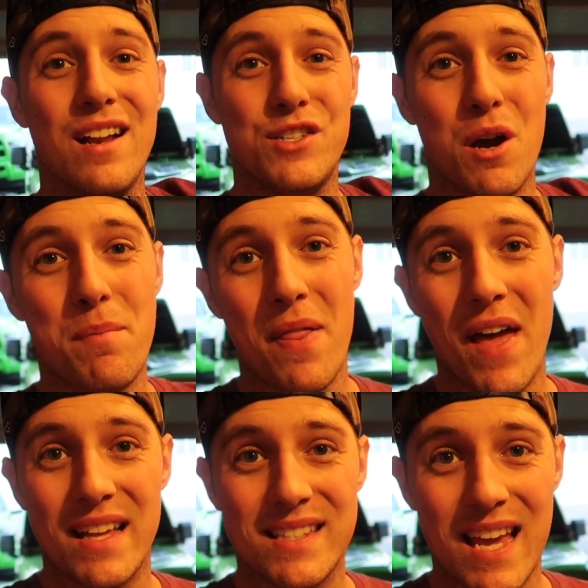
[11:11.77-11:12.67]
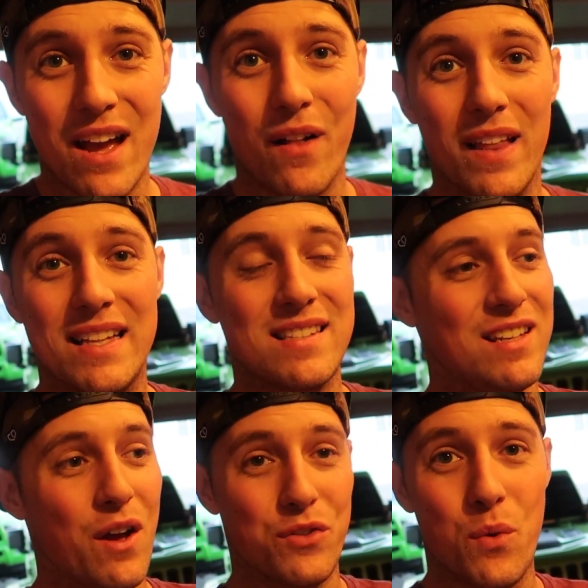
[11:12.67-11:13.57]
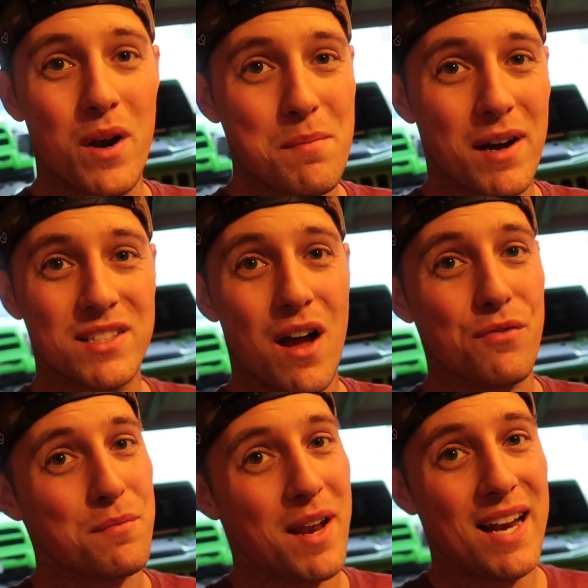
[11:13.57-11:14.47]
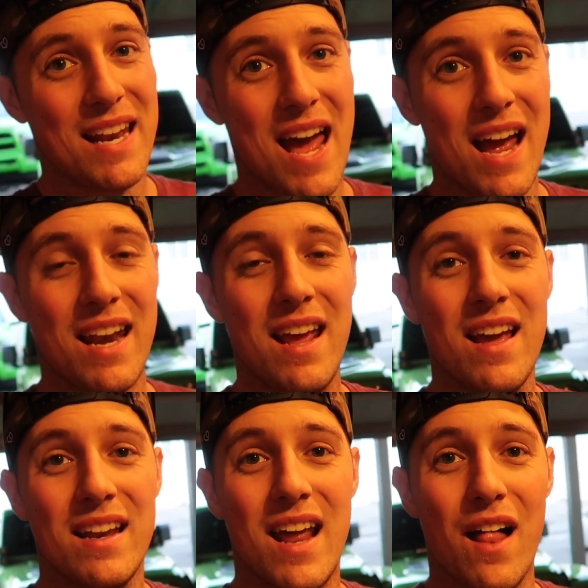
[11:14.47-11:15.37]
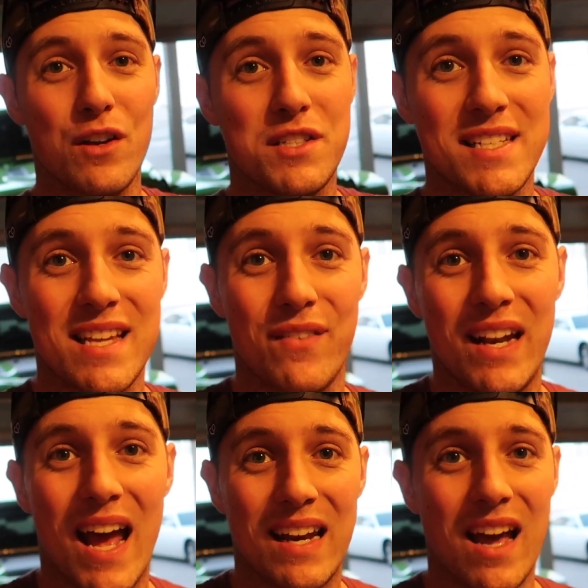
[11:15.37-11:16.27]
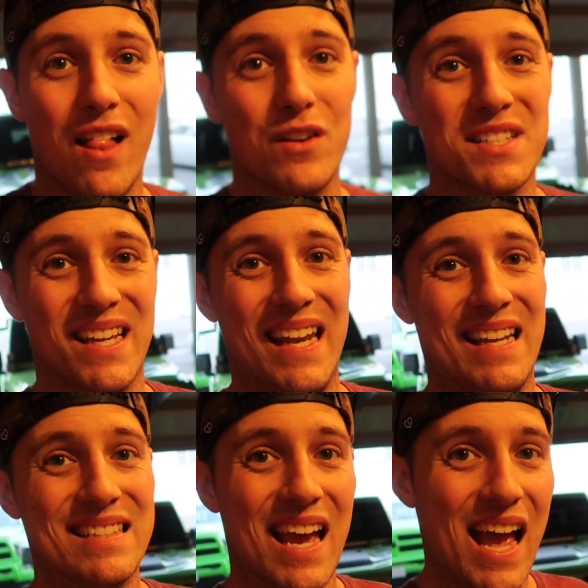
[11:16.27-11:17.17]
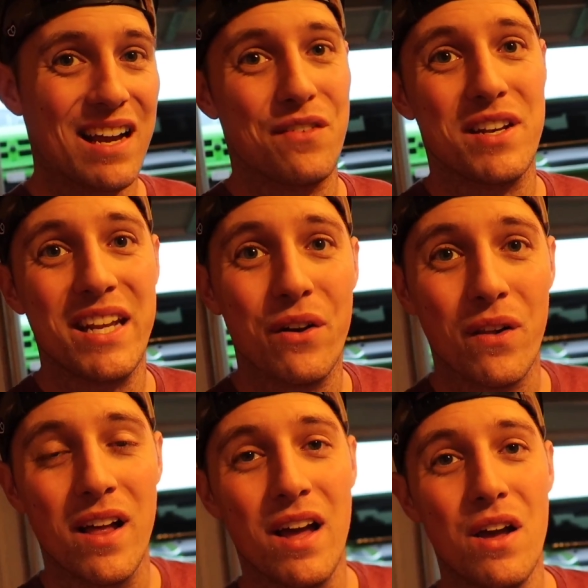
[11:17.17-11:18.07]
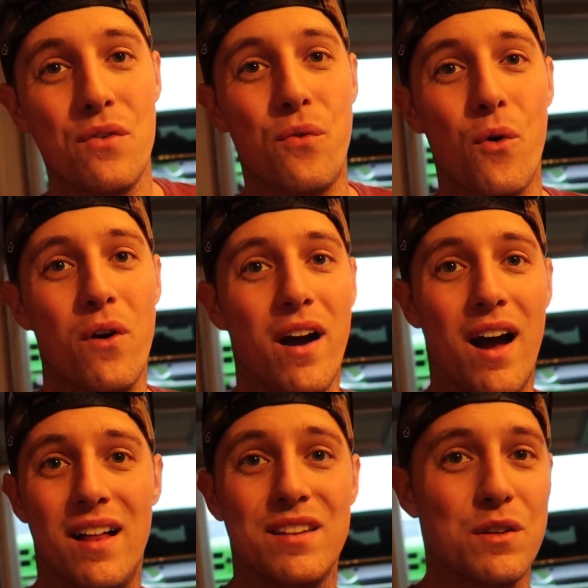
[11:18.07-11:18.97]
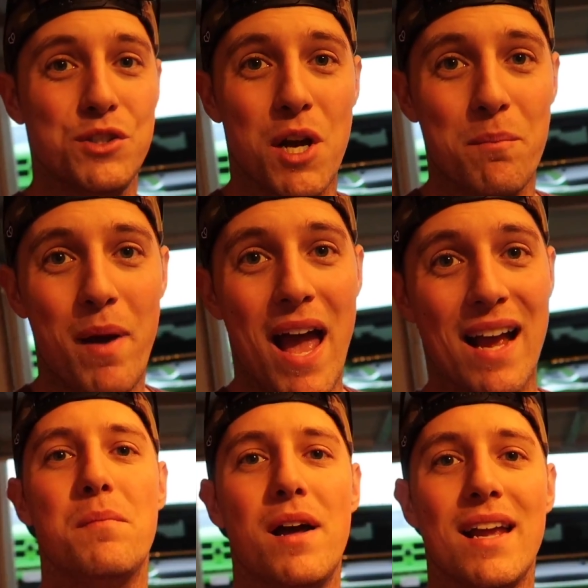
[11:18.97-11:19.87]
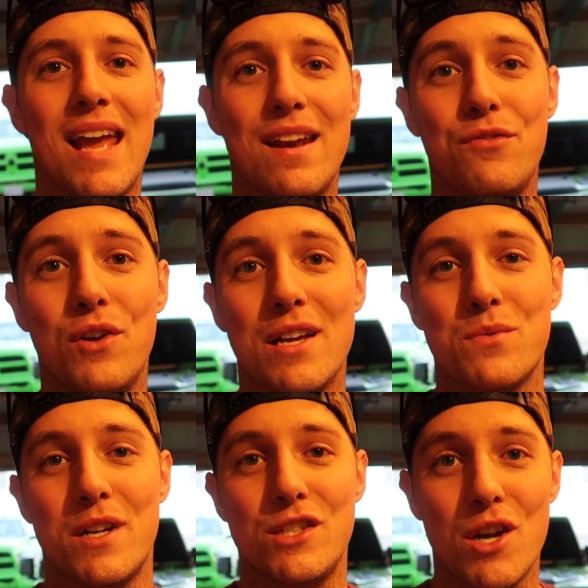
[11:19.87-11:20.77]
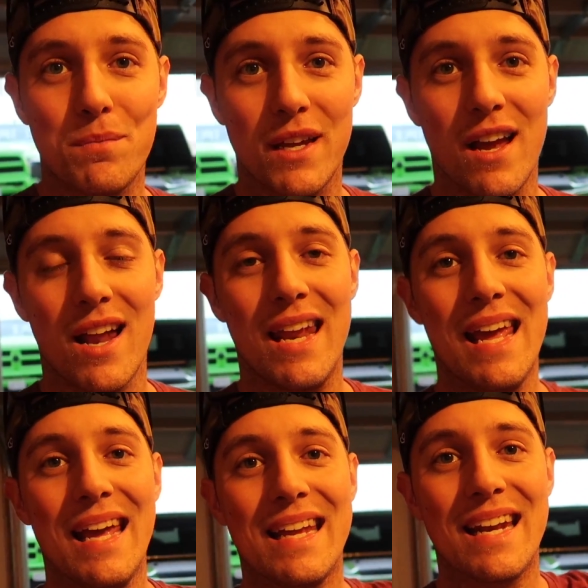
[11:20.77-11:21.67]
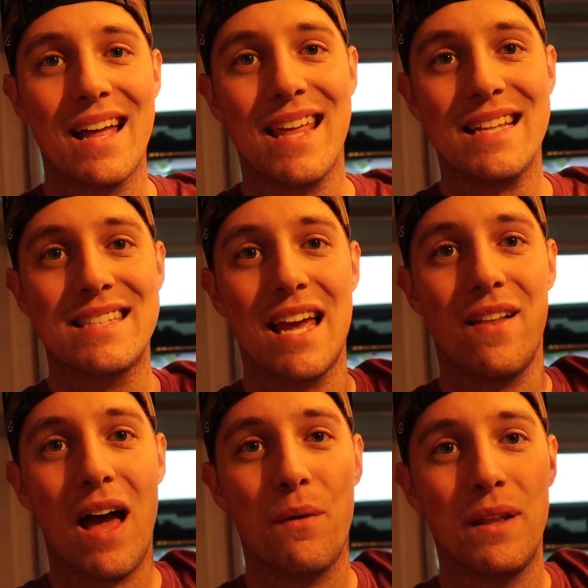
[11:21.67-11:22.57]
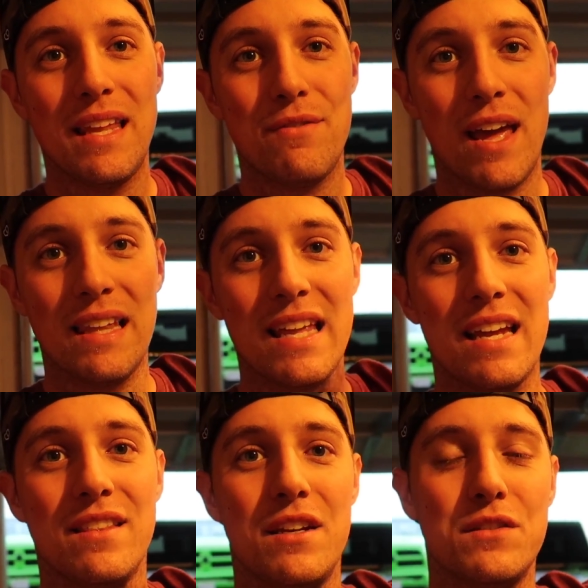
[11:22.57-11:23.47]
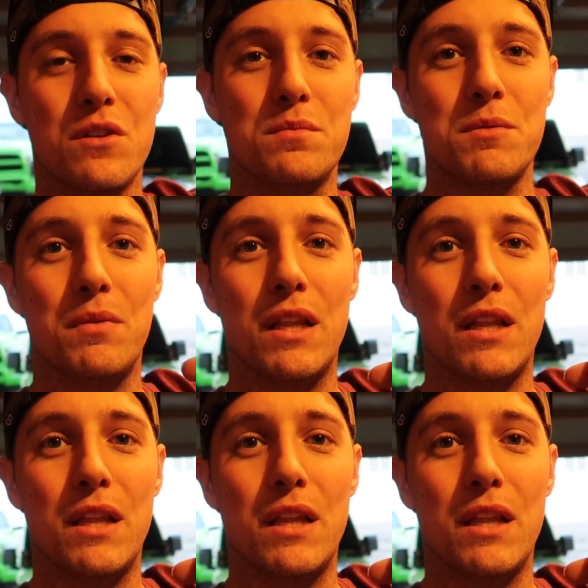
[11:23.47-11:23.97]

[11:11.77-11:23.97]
Jump on that sale. It's 20 bucks off, from $99 to $79, and it's a heck of a deal for a little jump pack. But again, if you guys want to jump the gun, get on that sale. I will leave a link in the description